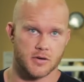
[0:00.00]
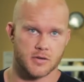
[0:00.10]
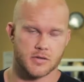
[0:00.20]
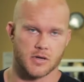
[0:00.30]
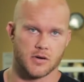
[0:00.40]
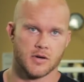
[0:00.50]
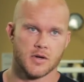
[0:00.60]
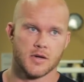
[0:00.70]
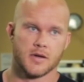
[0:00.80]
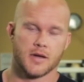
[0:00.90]
So
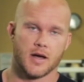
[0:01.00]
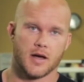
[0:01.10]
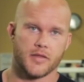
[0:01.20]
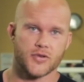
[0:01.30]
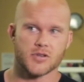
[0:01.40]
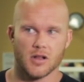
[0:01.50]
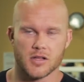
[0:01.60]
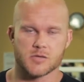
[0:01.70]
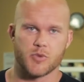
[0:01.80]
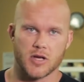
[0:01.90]
there's all
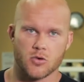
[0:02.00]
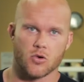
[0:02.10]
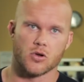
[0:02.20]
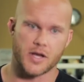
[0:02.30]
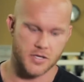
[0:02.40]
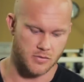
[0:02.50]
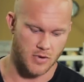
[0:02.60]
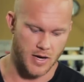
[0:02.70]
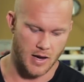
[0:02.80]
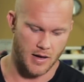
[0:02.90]
this big correlation,
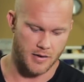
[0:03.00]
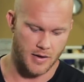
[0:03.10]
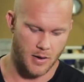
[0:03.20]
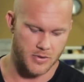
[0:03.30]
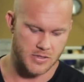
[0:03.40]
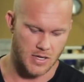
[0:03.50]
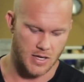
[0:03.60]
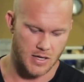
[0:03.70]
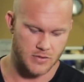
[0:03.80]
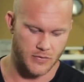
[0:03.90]
right? I would
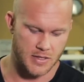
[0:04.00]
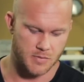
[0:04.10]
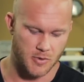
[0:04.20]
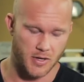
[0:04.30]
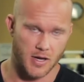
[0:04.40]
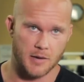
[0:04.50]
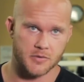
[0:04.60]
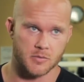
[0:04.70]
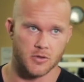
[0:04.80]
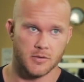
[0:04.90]
say, is flexibility
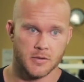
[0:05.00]
optimal?